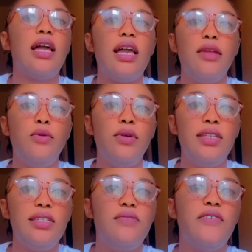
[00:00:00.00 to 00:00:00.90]
I know
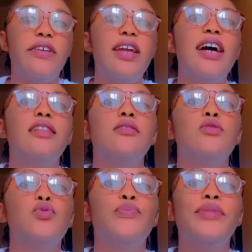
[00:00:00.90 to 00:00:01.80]
it is very hard
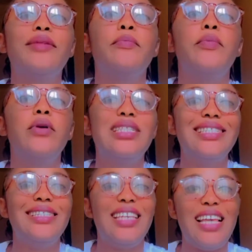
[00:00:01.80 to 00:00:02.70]
to
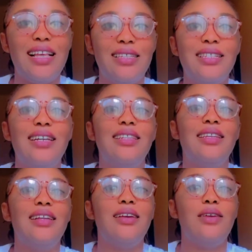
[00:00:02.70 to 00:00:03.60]
pinpoint the exact
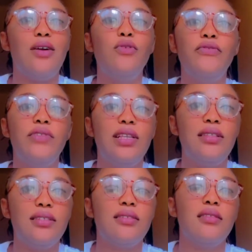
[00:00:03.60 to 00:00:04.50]
day that you are
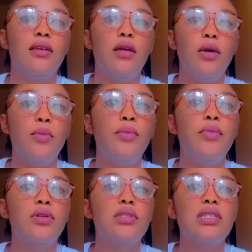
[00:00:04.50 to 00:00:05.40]
ovulating,
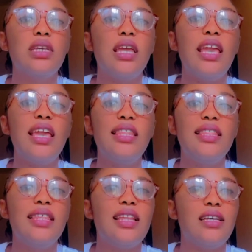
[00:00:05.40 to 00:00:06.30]
but
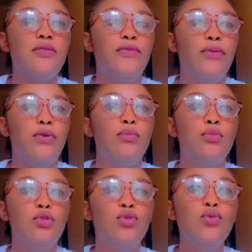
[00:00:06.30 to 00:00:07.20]
anything as from
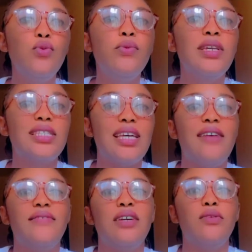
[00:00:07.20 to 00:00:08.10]
2 weeks
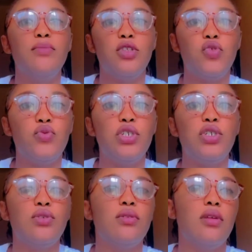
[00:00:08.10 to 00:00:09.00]
after your
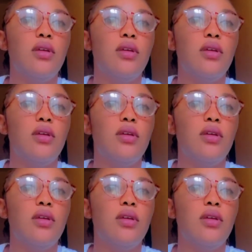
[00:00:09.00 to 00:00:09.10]
menstruation,